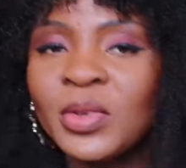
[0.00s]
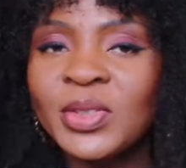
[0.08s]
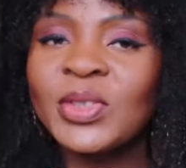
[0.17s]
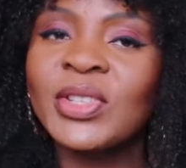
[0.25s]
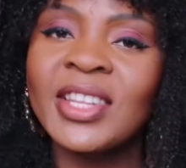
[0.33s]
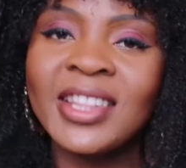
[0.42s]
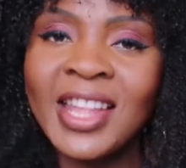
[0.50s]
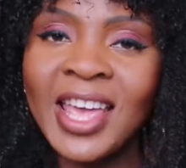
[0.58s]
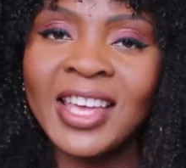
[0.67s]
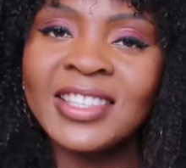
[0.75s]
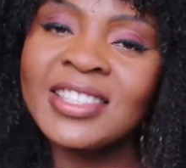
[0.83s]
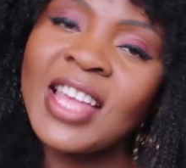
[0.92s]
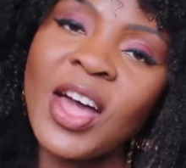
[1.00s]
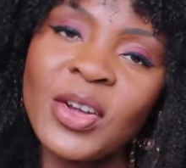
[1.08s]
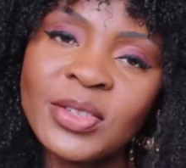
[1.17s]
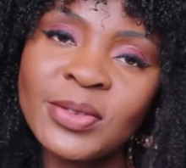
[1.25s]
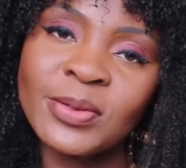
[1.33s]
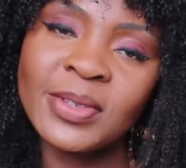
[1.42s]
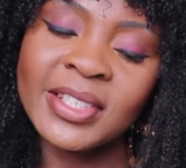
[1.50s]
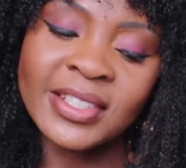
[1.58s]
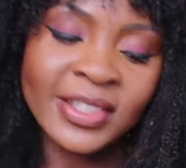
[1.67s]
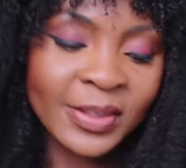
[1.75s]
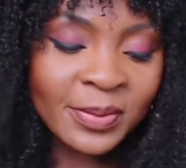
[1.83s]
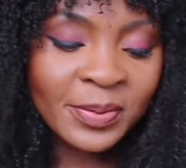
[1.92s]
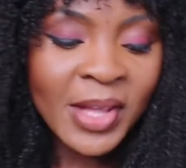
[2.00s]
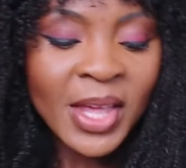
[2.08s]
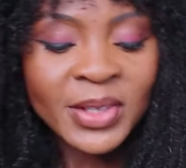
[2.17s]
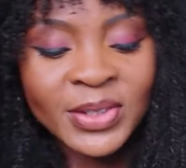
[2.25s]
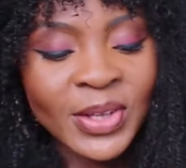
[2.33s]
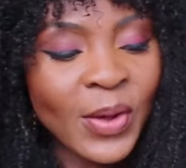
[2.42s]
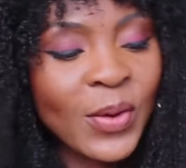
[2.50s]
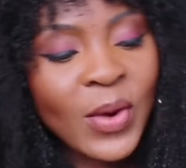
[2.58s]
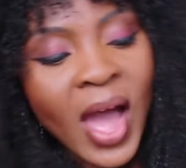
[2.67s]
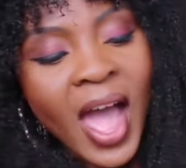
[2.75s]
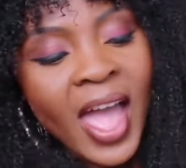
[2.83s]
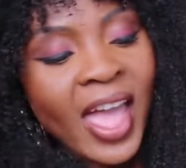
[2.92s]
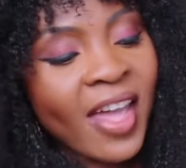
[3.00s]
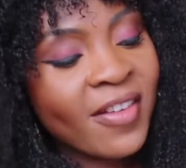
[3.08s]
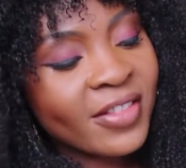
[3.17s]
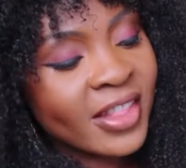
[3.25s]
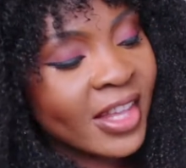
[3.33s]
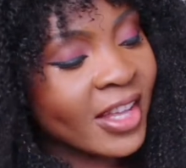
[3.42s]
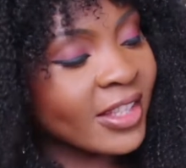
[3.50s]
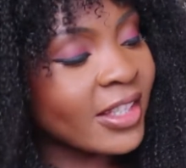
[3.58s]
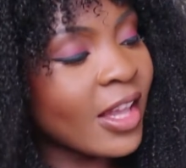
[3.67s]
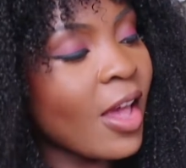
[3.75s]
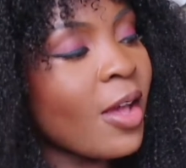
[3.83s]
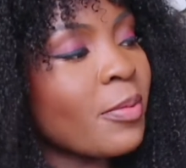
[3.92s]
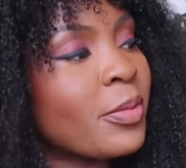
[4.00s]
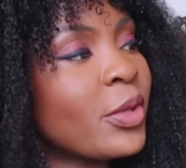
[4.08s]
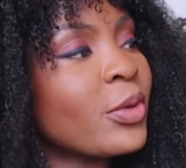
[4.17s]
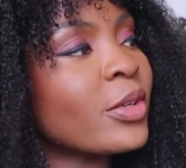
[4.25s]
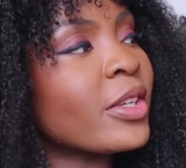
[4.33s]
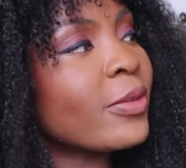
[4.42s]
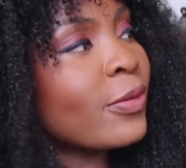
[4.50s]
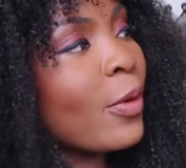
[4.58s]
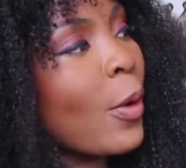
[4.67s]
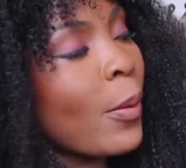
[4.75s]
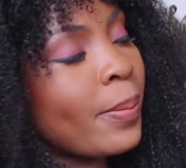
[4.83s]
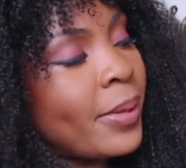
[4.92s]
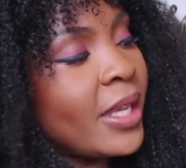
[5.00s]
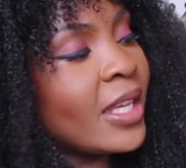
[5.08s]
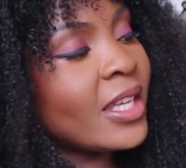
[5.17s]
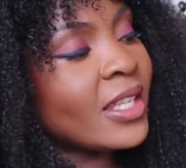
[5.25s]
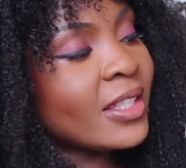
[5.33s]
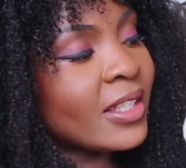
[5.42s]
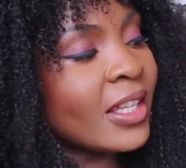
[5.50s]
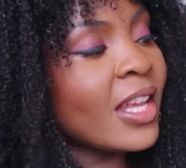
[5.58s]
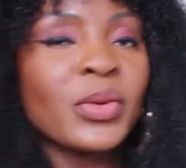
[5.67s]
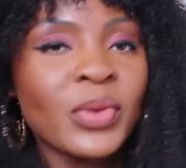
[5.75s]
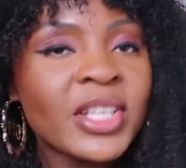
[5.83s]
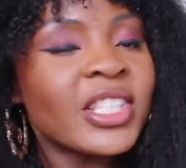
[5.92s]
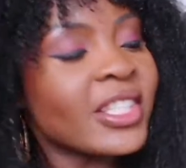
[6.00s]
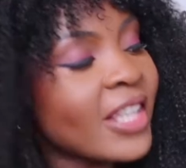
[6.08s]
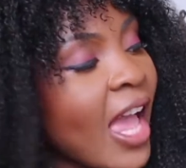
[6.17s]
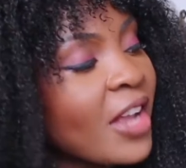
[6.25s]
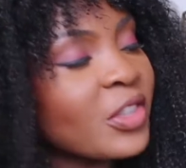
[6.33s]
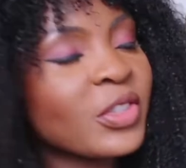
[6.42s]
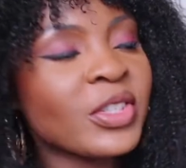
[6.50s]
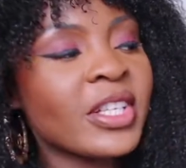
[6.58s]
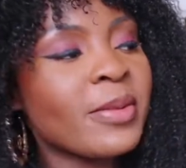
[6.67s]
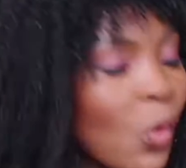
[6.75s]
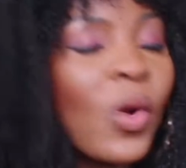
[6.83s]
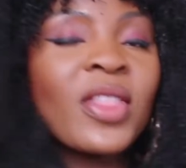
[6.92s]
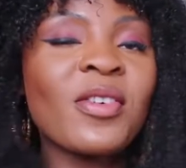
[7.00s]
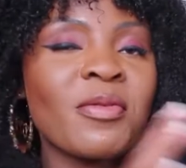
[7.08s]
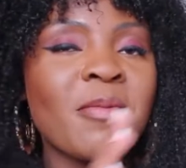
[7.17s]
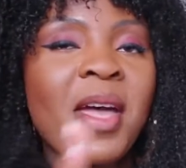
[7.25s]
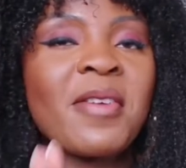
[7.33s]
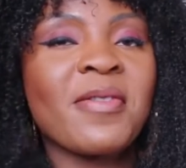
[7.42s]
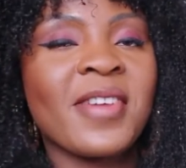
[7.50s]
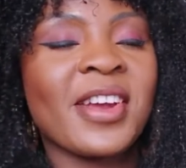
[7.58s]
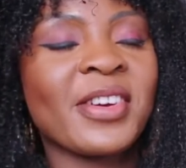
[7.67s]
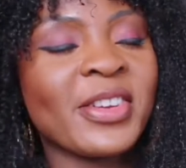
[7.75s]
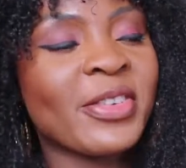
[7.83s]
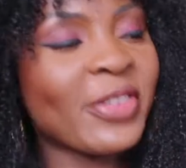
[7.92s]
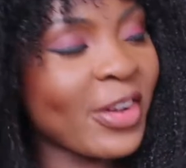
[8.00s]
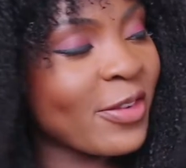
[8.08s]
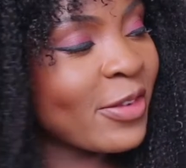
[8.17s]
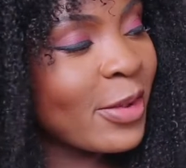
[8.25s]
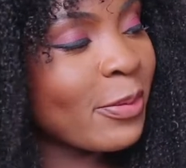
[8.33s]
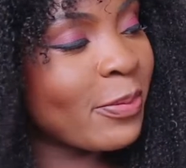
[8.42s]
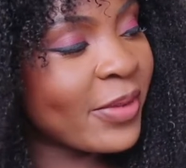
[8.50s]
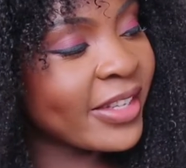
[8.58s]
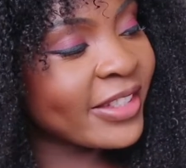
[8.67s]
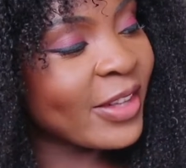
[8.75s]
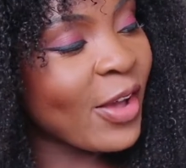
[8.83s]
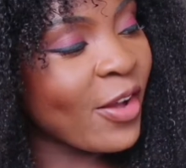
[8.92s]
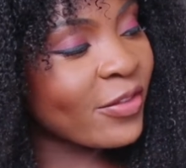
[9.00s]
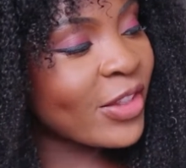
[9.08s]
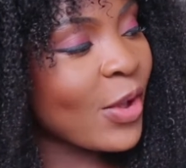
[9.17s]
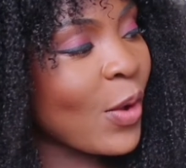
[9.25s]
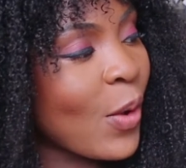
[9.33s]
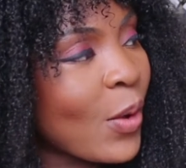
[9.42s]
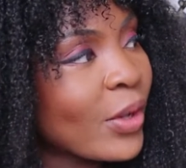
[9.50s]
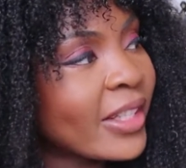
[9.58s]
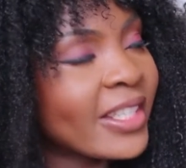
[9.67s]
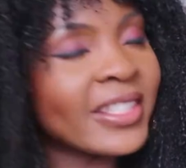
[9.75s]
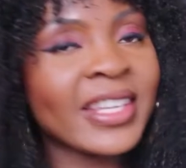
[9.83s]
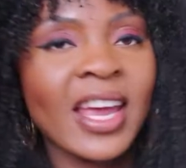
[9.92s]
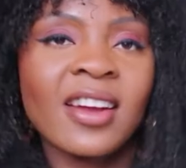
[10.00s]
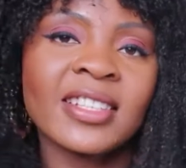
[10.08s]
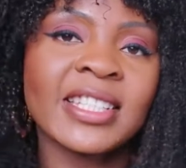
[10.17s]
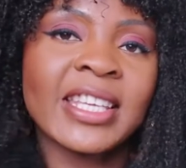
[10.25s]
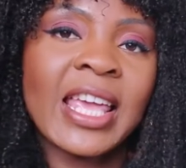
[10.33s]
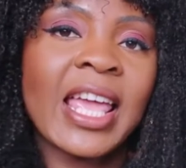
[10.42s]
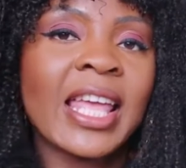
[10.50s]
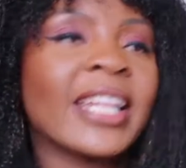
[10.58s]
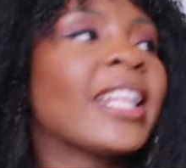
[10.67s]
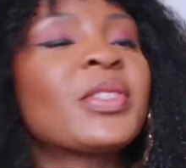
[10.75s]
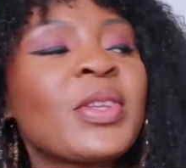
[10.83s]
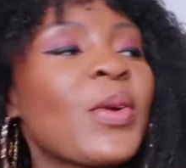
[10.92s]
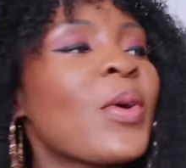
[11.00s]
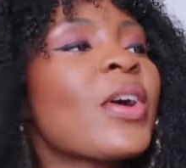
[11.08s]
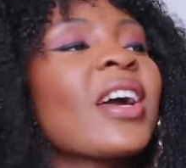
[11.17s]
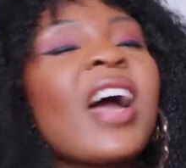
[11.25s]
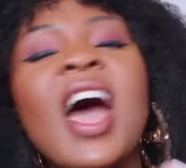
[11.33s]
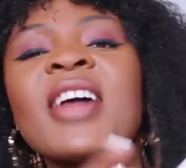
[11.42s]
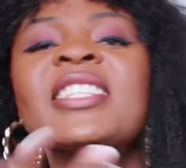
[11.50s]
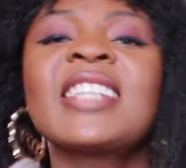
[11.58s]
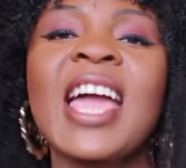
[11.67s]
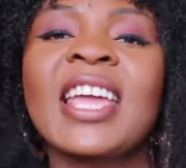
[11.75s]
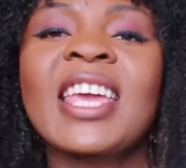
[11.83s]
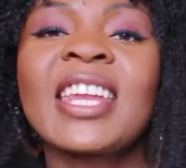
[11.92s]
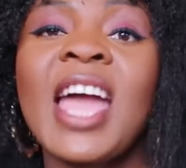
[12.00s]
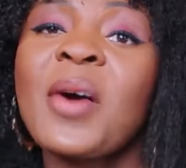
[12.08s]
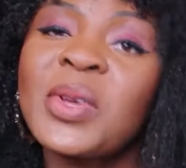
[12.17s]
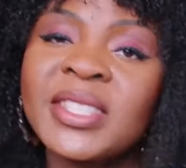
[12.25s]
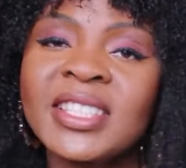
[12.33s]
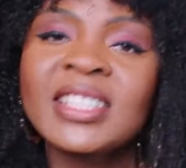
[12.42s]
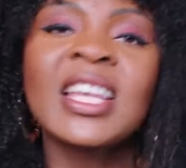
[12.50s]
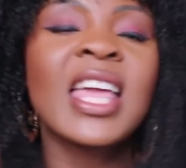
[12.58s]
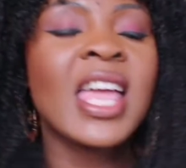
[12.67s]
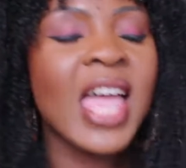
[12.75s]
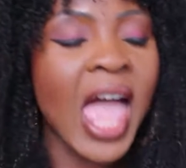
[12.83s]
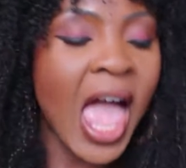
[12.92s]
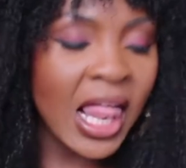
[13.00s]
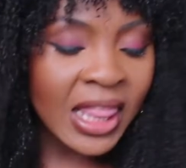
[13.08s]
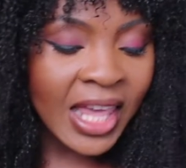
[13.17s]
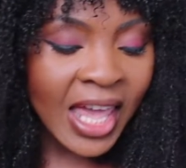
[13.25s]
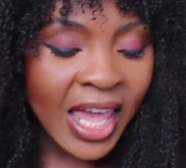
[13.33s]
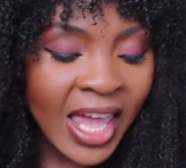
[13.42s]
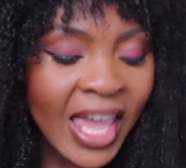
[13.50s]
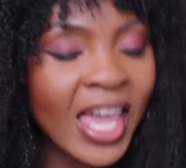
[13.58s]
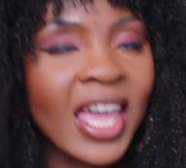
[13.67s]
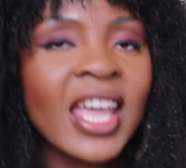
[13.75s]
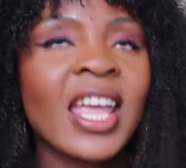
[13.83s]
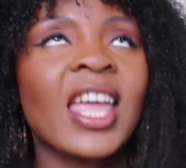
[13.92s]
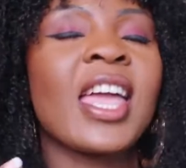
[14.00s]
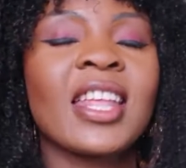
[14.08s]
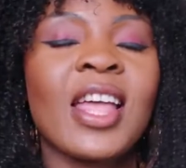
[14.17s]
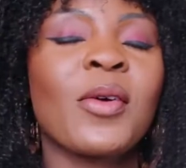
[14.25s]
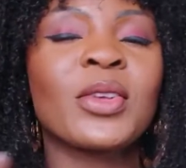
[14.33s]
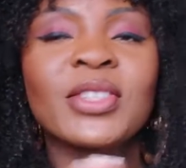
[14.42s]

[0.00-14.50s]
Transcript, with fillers: on to the next outfit. So I have this uh, beautiful piece, which is actually one of my very favorite piece of the whole, this cardigan. So how did I get it? I was in L A and I